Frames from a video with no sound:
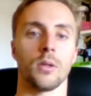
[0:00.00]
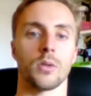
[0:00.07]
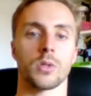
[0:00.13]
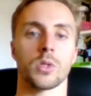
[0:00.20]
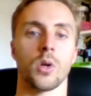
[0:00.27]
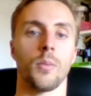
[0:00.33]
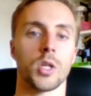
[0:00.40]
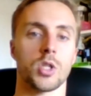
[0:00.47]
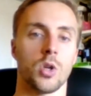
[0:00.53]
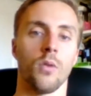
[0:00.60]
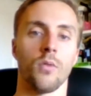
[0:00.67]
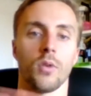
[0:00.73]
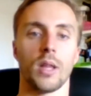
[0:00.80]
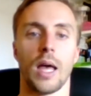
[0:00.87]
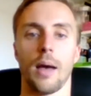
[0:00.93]
There's so much
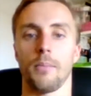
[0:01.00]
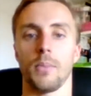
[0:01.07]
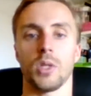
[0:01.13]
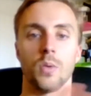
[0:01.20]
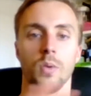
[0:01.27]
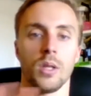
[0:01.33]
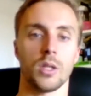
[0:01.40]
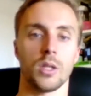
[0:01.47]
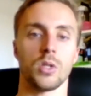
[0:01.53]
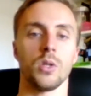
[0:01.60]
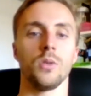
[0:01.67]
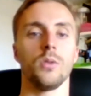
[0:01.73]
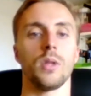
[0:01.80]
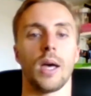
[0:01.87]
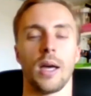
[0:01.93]
overlap between the
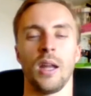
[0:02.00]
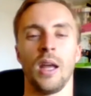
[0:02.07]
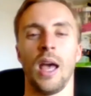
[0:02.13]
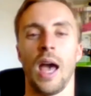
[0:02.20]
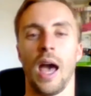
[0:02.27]
two that